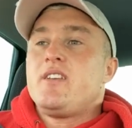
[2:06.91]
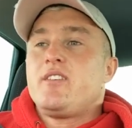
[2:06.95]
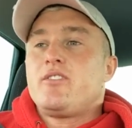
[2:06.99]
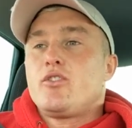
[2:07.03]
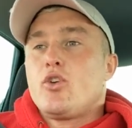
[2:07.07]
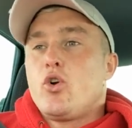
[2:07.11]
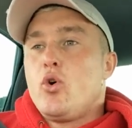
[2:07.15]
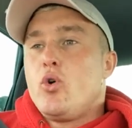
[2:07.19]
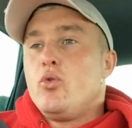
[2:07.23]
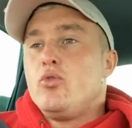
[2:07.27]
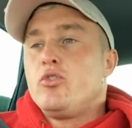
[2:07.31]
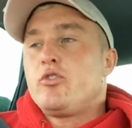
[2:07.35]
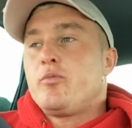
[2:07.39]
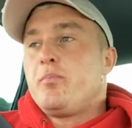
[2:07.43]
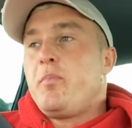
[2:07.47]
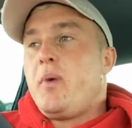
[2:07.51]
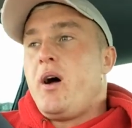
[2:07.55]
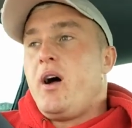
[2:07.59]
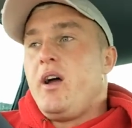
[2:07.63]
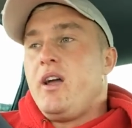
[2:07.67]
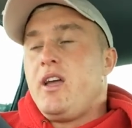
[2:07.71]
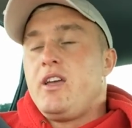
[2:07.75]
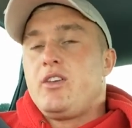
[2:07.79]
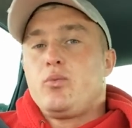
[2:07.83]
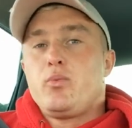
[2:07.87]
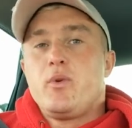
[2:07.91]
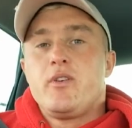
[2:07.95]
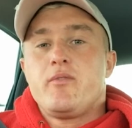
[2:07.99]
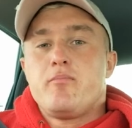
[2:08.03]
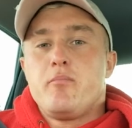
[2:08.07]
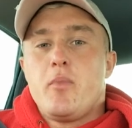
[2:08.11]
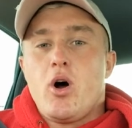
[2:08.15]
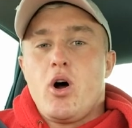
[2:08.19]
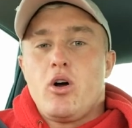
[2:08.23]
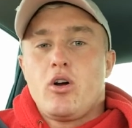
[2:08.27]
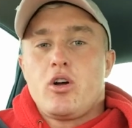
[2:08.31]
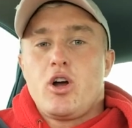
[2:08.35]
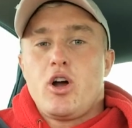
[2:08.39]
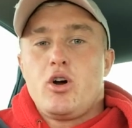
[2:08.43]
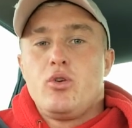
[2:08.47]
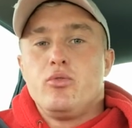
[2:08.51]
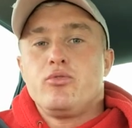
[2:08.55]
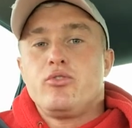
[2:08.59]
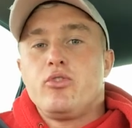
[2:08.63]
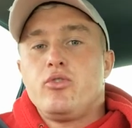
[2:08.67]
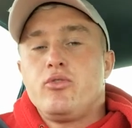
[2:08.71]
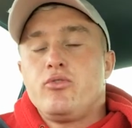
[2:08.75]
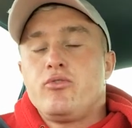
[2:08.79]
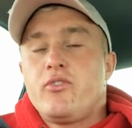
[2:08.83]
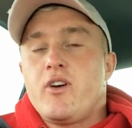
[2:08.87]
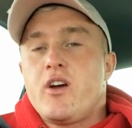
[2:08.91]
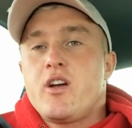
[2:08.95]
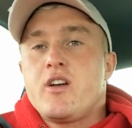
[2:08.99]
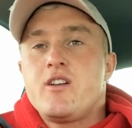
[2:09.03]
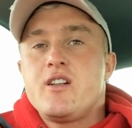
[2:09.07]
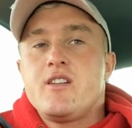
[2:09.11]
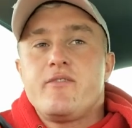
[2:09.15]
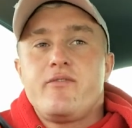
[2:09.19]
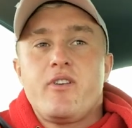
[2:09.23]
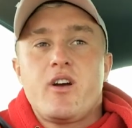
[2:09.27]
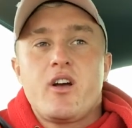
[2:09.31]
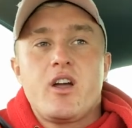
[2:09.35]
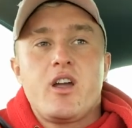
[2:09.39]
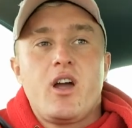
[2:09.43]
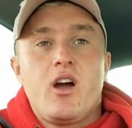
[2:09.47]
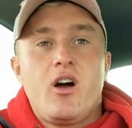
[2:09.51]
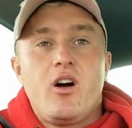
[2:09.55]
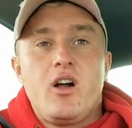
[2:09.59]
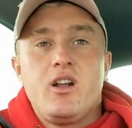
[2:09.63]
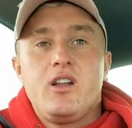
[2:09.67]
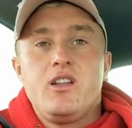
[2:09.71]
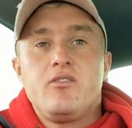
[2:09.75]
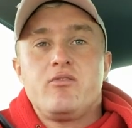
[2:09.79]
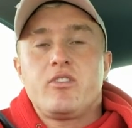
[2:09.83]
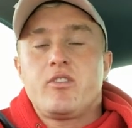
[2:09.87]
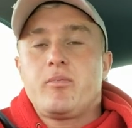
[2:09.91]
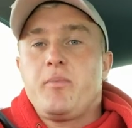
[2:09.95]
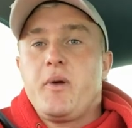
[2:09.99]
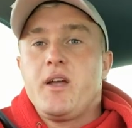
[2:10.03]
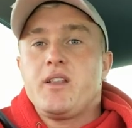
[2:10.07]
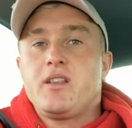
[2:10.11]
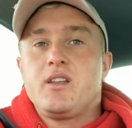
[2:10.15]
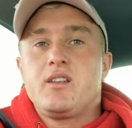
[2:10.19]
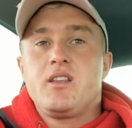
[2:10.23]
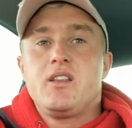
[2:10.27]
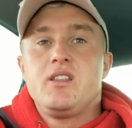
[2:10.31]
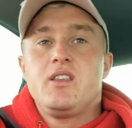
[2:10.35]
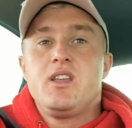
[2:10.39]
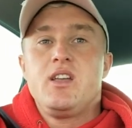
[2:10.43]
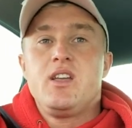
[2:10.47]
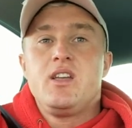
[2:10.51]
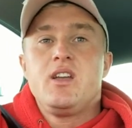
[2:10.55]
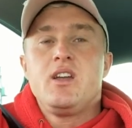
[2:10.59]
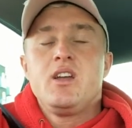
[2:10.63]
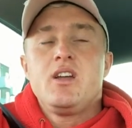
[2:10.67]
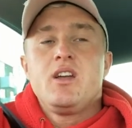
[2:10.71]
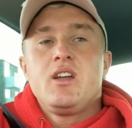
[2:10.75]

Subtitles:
course, but it's with Mark Coles, who's very, very highly respected in the